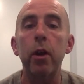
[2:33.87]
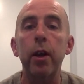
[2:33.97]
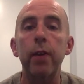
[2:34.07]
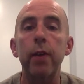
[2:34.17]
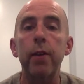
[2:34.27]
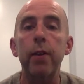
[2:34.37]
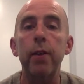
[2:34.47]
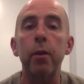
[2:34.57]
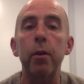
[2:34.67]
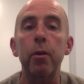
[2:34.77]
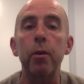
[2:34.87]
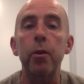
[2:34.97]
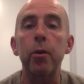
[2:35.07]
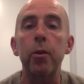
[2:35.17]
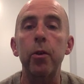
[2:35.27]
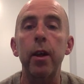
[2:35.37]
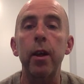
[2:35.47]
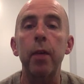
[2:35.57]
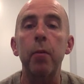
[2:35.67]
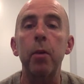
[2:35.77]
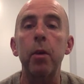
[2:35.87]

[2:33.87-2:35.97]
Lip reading: as an outreach service whose stated aim